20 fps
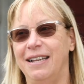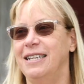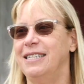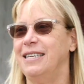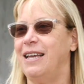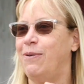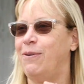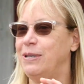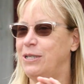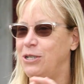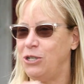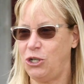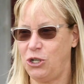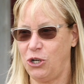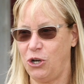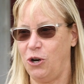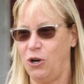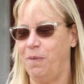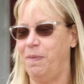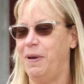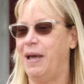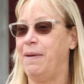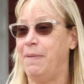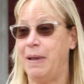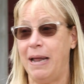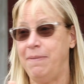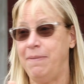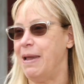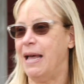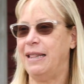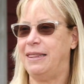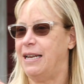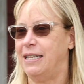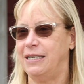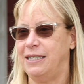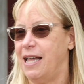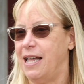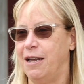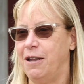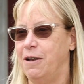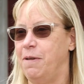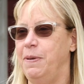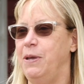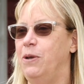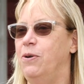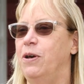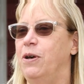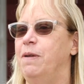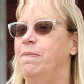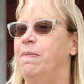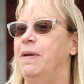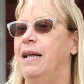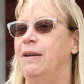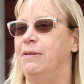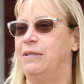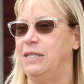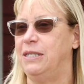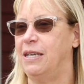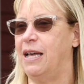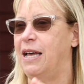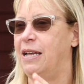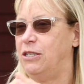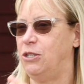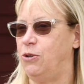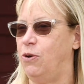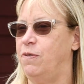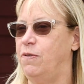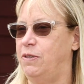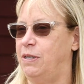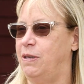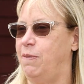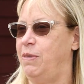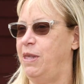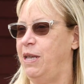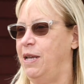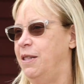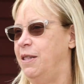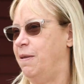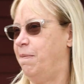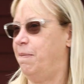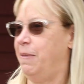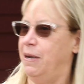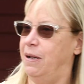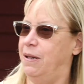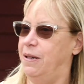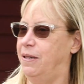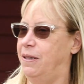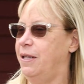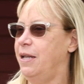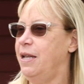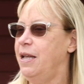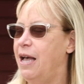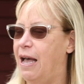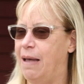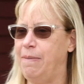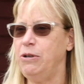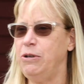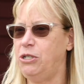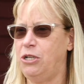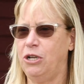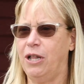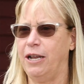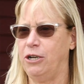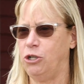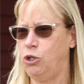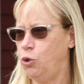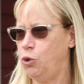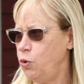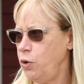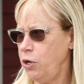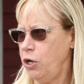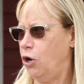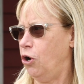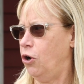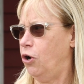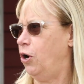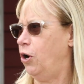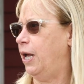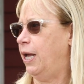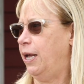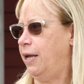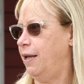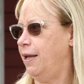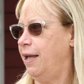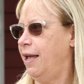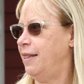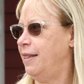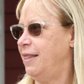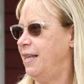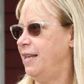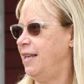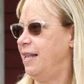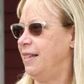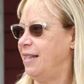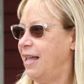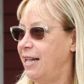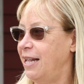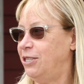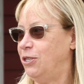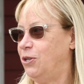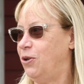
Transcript: because I wasn't sure. But I mean, not that it's not going to be good, but I was got sort of something in the middle. I'm used to like two year and thinking that's